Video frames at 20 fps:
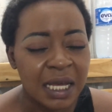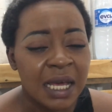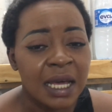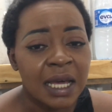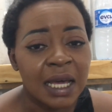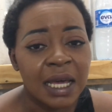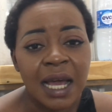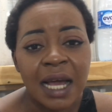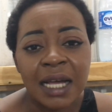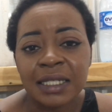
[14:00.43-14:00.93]

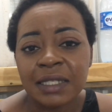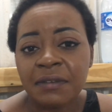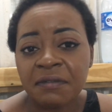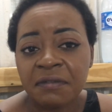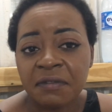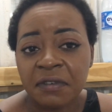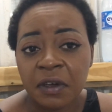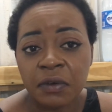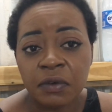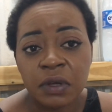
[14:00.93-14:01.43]
It has a
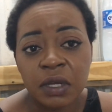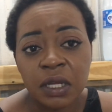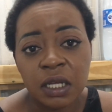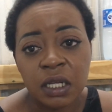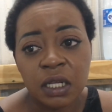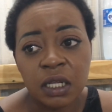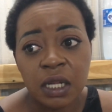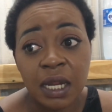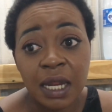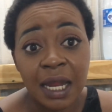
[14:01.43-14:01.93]
very
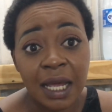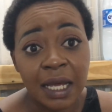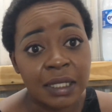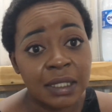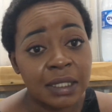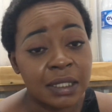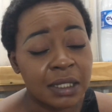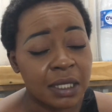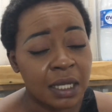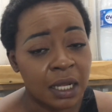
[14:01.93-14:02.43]
nice
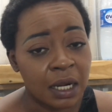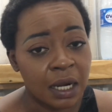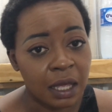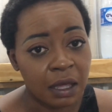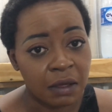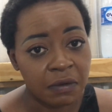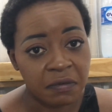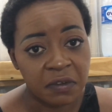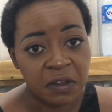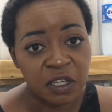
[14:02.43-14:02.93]
skin-like
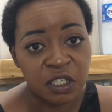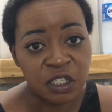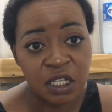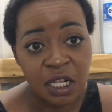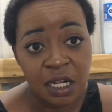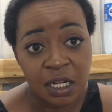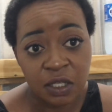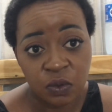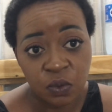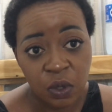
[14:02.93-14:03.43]
finish. That
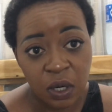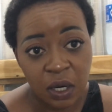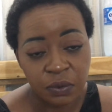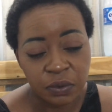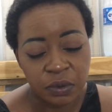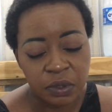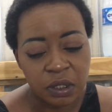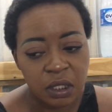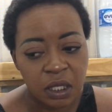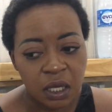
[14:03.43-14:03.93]
is what I
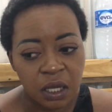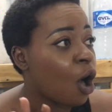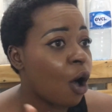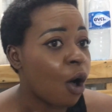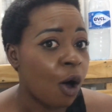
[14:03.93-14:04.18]
say.